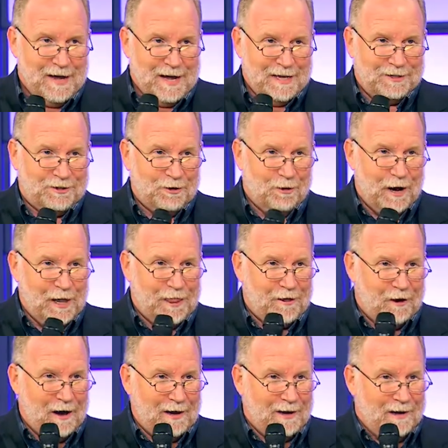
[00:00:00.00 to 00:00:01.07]
And so I
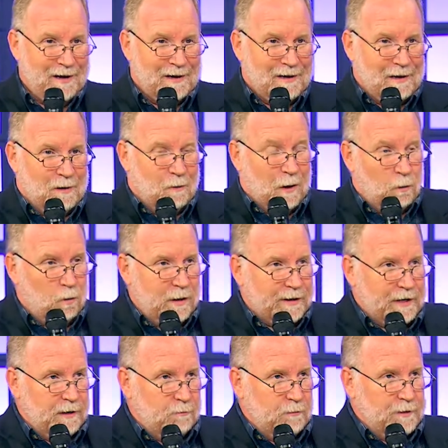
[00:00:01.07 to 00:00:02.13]
thought, well, what
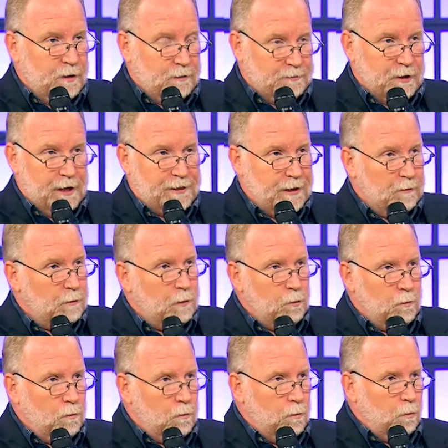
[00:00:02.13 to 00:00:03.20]
can, you know, so I thought,
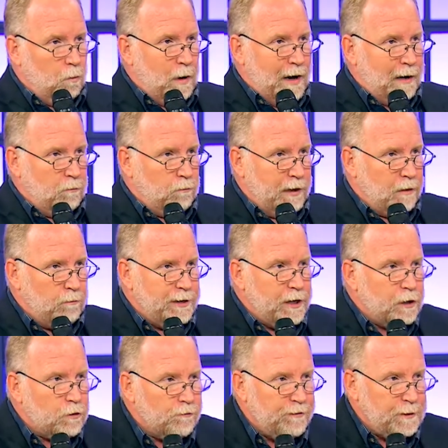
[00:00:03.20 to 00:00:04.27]
well, why, why don't we
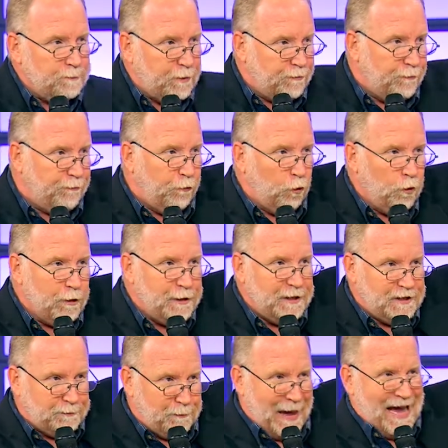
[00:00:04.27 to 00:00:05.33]
intervene before
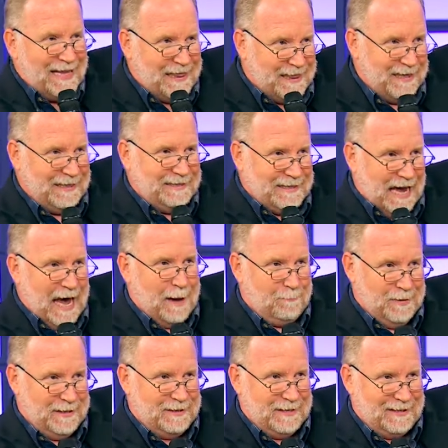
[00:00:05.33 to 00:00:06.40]
these bad things
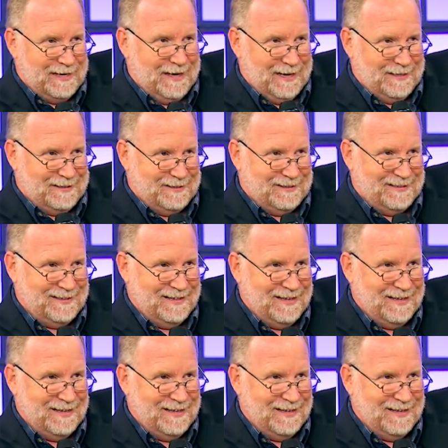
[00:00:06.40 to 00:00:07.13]
happen to kids?